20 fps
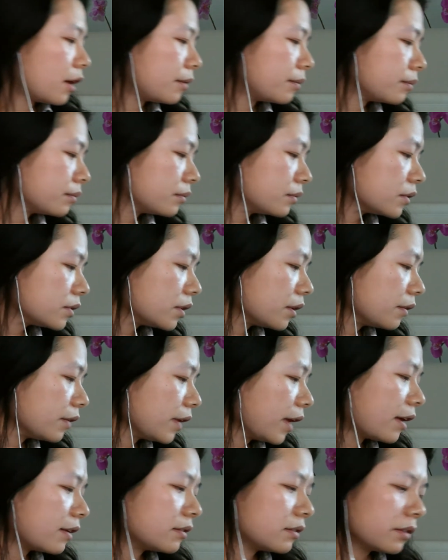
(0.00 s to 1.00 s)
So
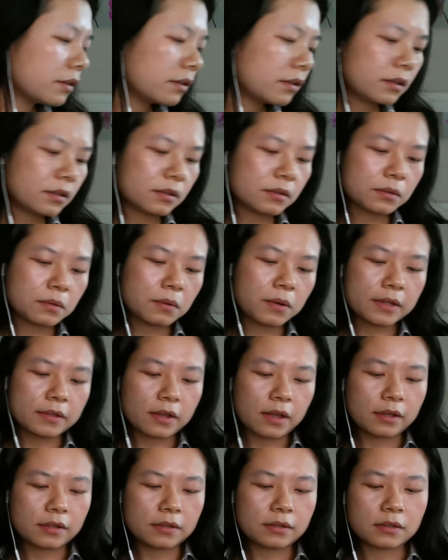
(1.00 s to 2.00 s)
this is quite
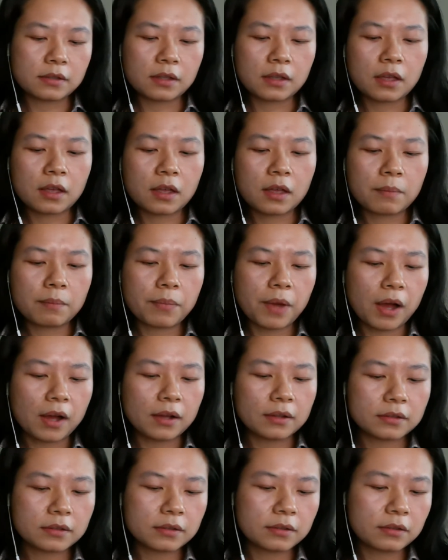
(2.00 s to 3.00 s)
nice,
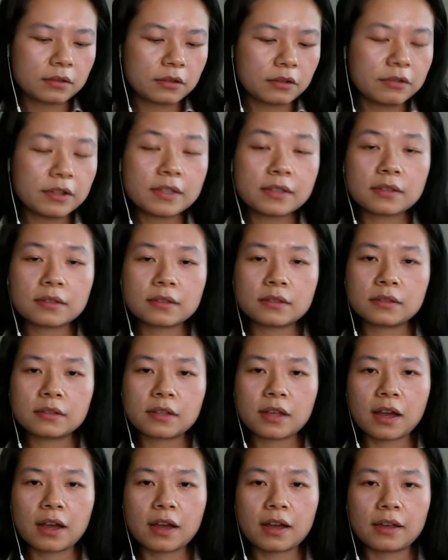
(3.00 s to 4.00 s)
but the reason
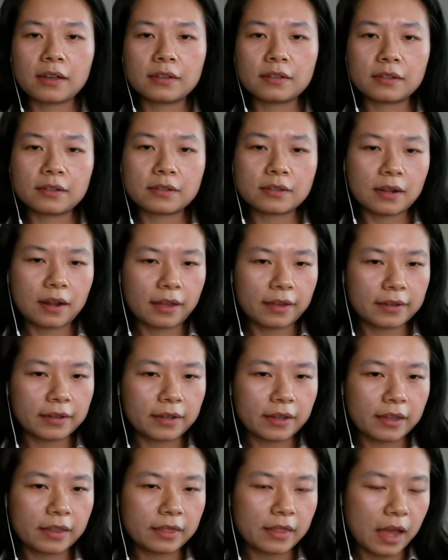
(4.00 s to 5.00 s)
I dislike
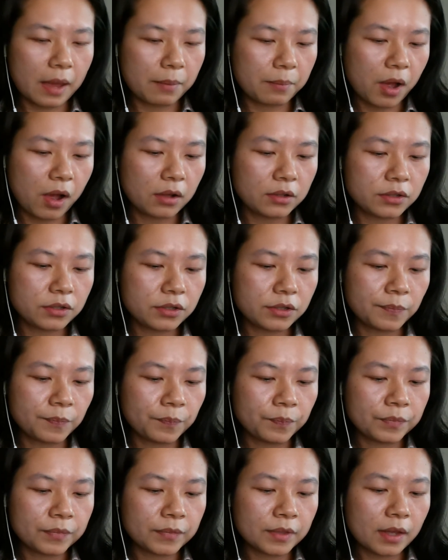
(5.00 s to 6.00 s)
it that much
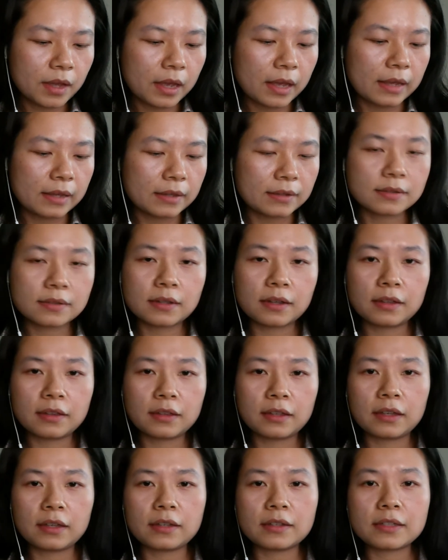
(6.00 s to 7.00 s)
is
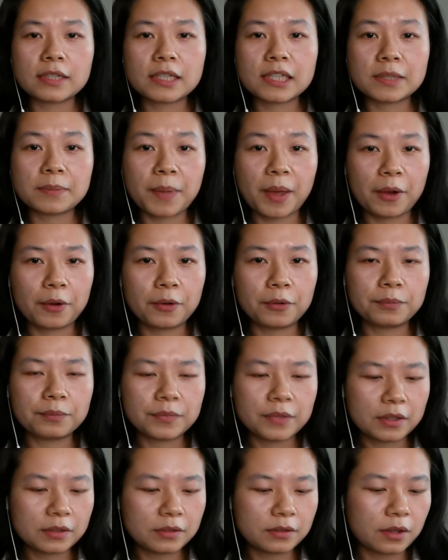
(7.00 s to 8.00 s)
the smell.
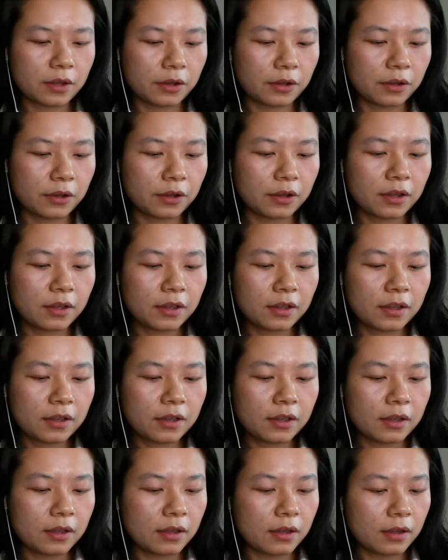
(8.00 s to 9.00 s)
So
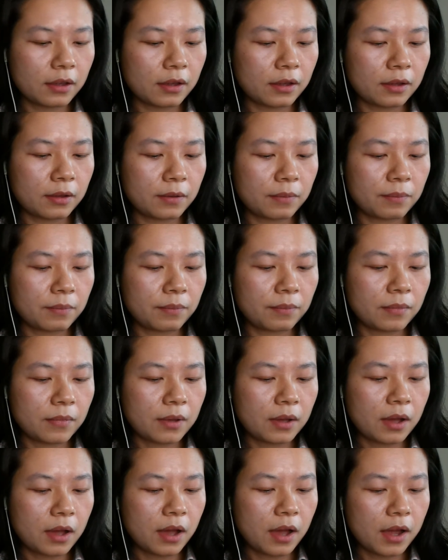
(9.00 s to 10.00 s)

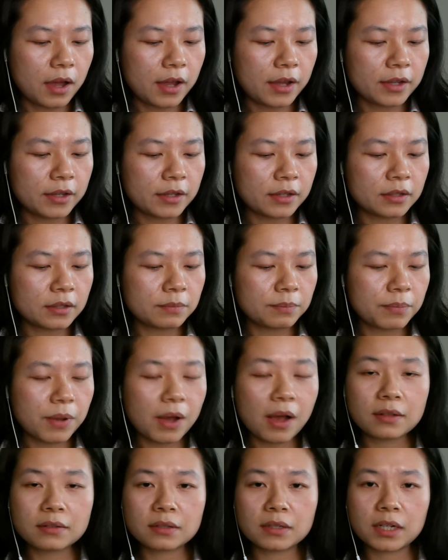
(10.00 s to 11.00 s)
I
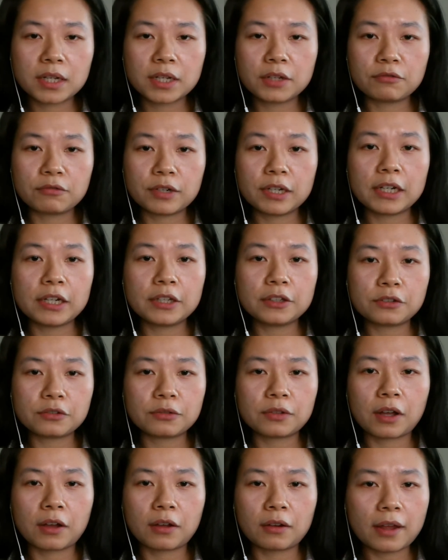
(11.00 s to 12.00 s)
personally really do
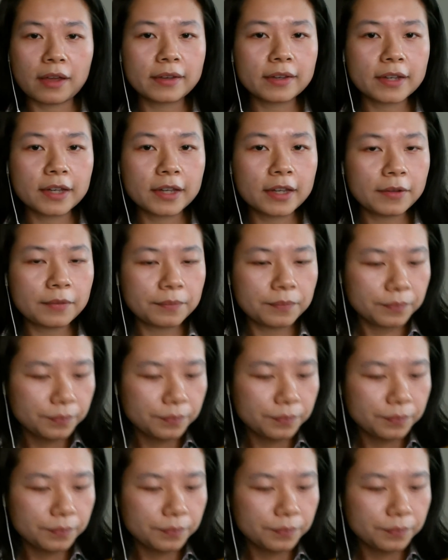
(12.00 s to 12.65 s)
not like it.